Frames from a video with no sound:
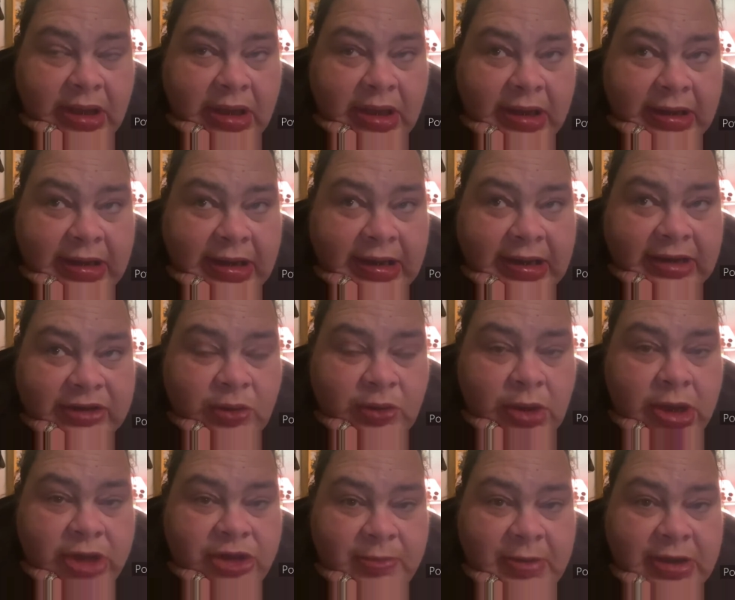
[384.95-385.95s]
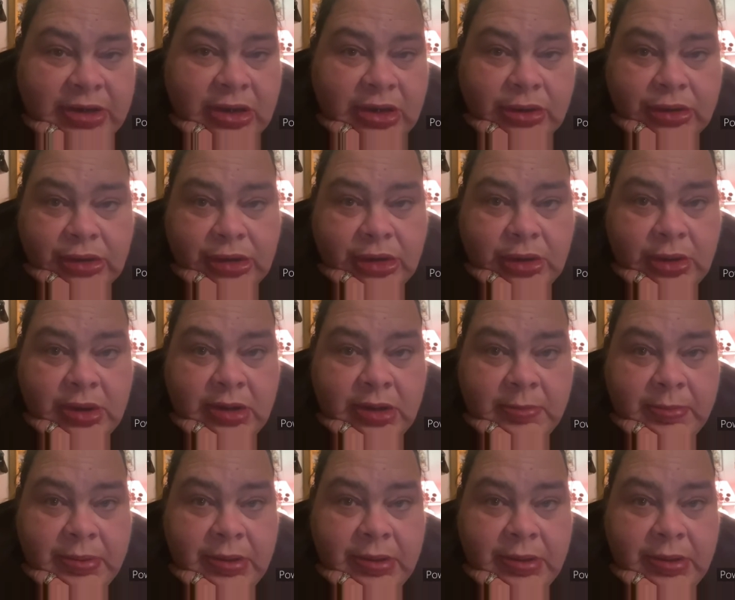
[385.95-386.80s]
I didn't get to watch my daughter grow up.